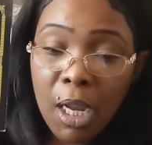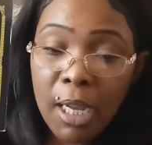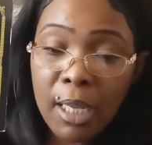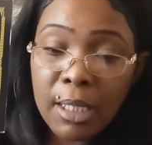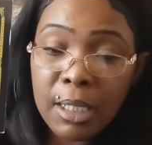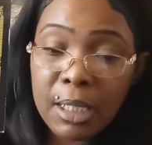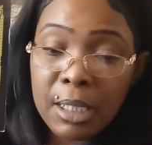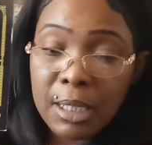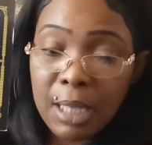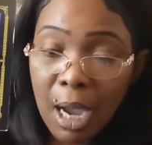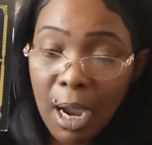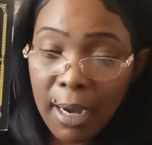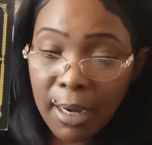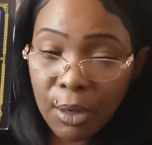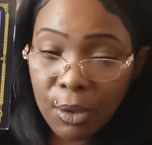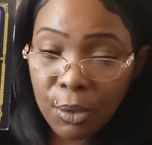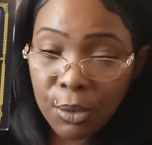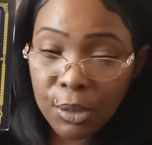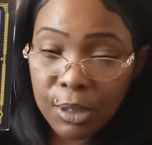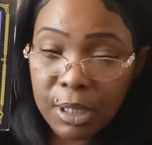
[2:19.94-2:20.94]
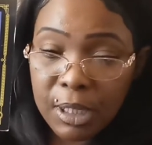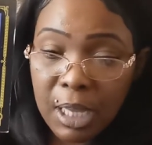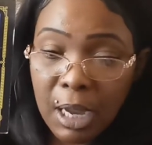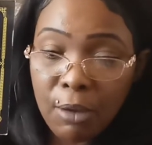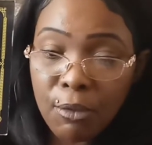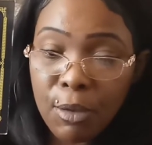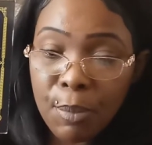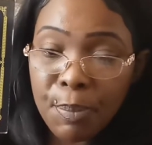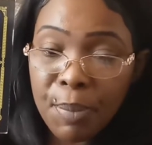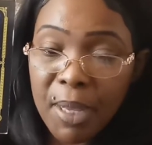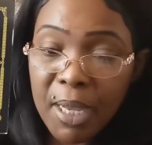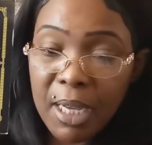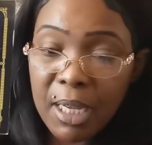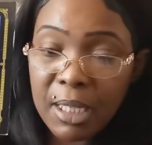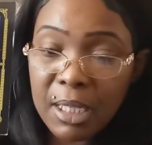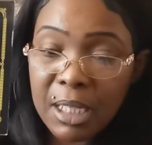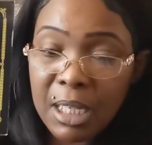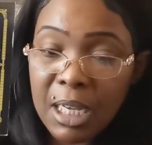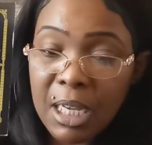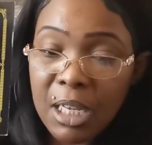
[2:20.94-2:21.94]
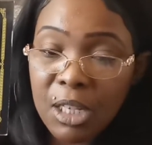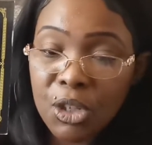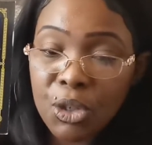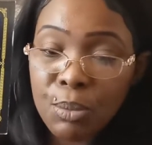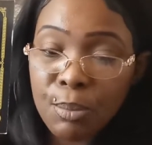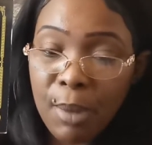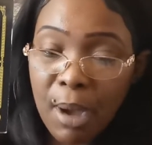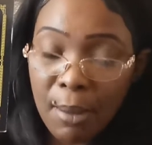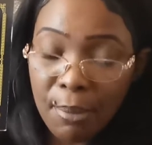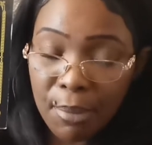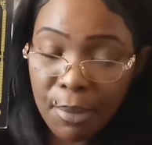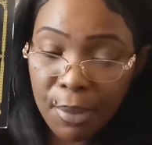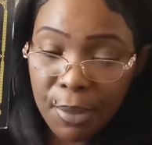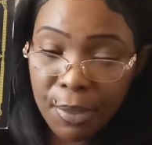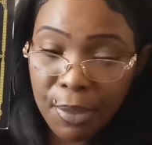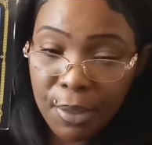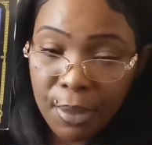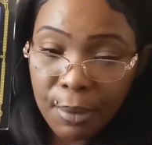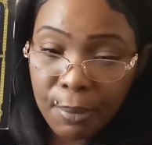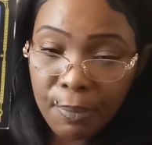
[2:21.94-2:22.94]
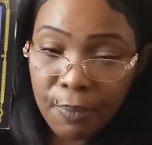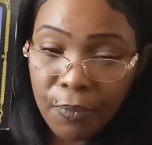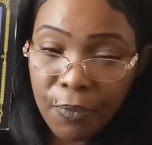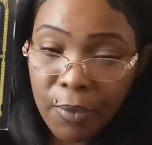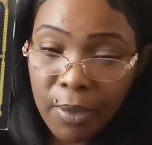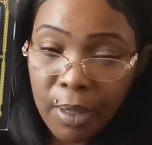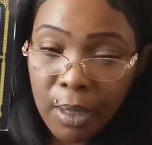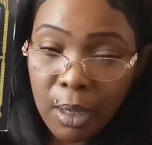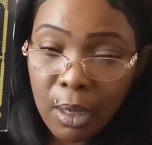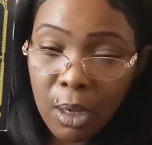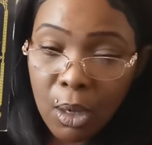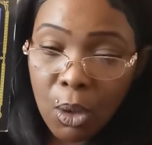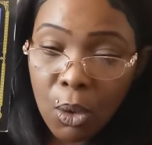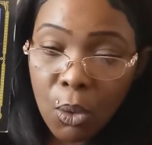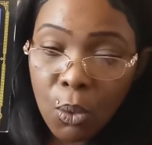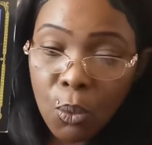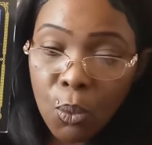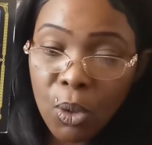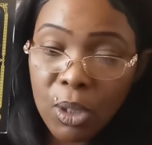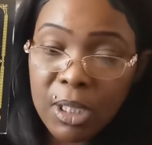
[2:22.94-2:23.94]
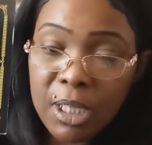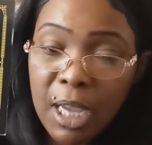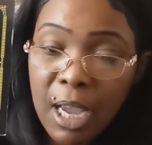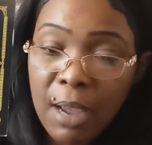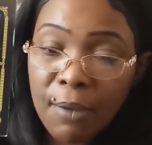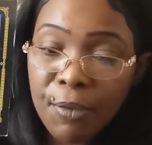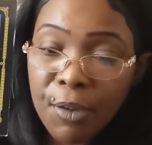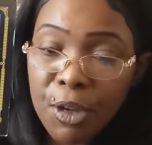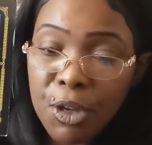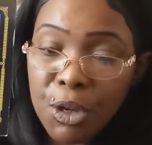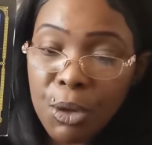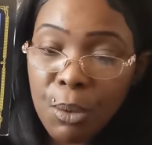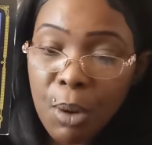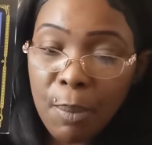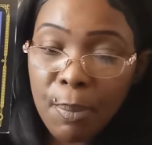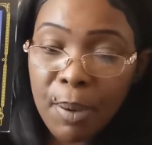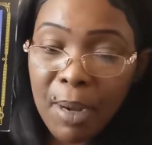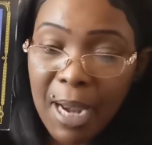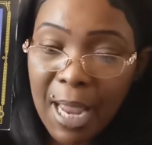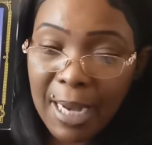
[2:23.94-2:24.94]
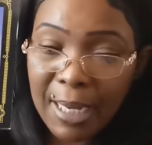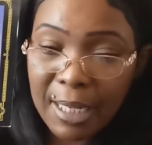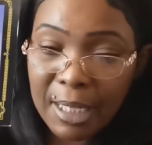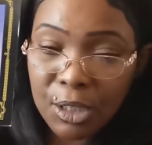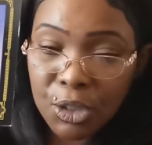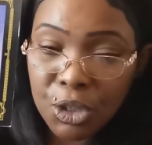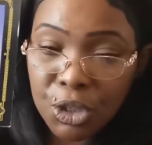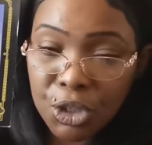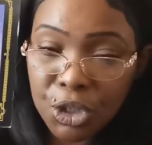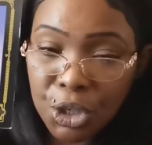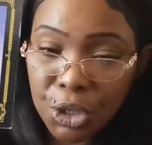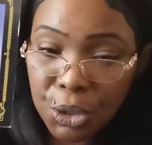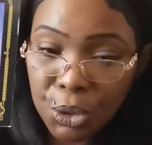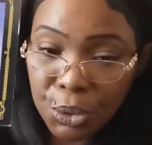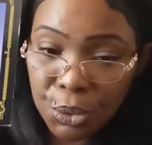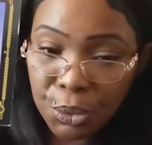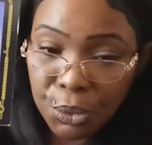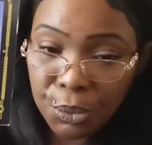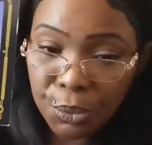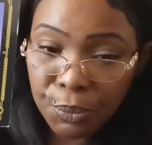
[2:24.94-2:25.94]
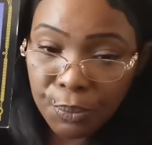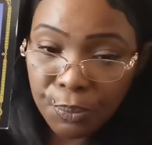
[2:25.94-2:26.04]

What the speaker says: in cycles that repeat each month. Whatever you are planning to do